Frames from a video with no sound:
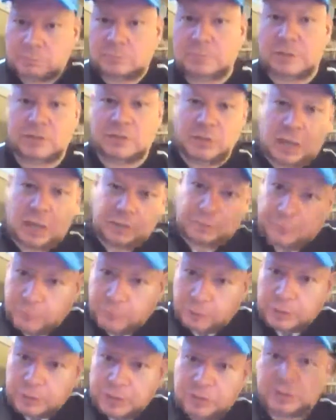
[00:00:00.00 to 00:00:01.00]
it's not
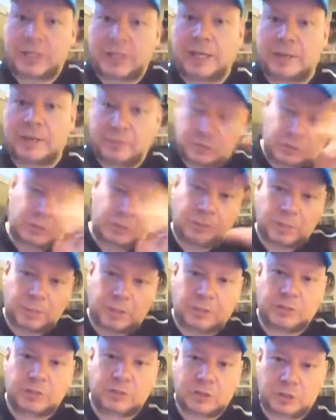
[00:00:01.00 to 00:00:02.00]
fully shaved, so I'm
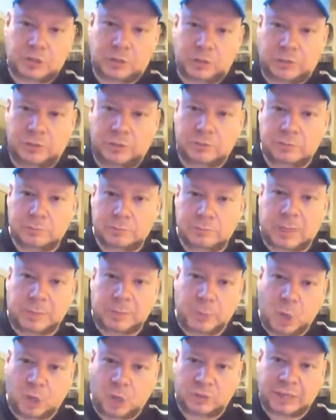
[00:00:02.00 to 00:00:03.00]
not going to show you my
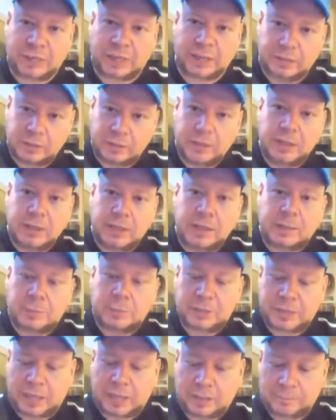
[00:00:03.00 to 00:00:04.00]
bald head.
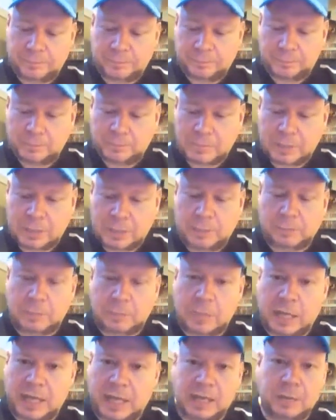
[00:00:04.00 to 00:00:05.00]
But yeah,
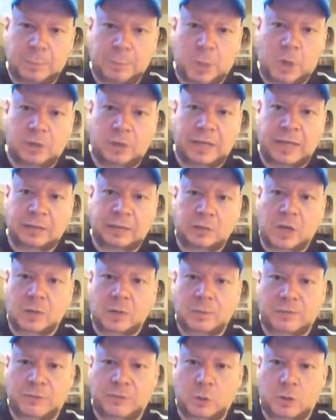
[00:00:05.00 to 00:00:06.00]
I had a bald head
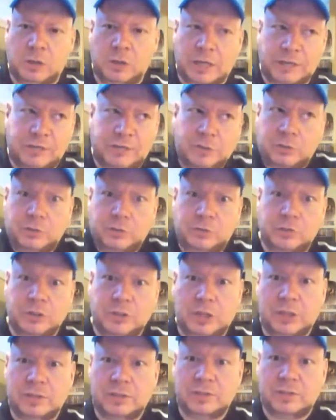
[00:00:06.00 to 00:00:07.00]
long before I even knew who
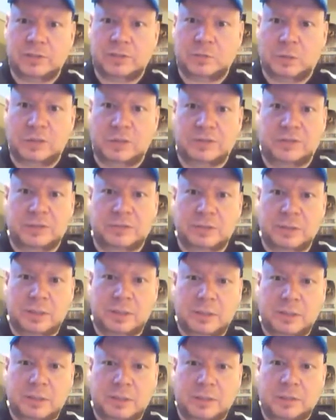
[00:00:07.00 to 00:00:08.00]
Johnny Sins was.
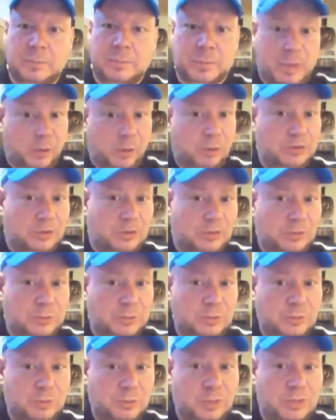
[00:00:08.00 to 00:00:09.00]
But I always knew who
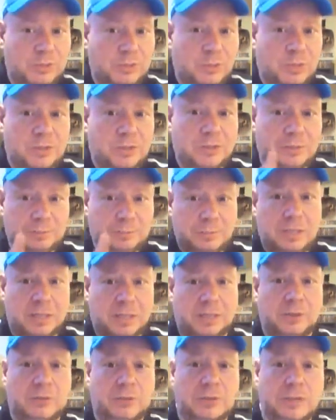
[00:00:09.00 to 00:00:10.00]
Bruce Willis was, and
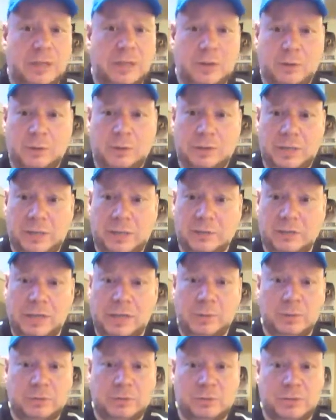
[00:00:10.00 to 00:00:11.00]
I knew his
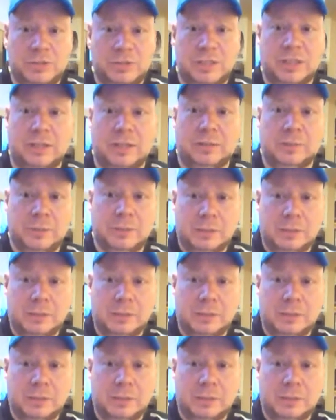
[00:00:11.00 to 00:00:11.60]
hairline was receding.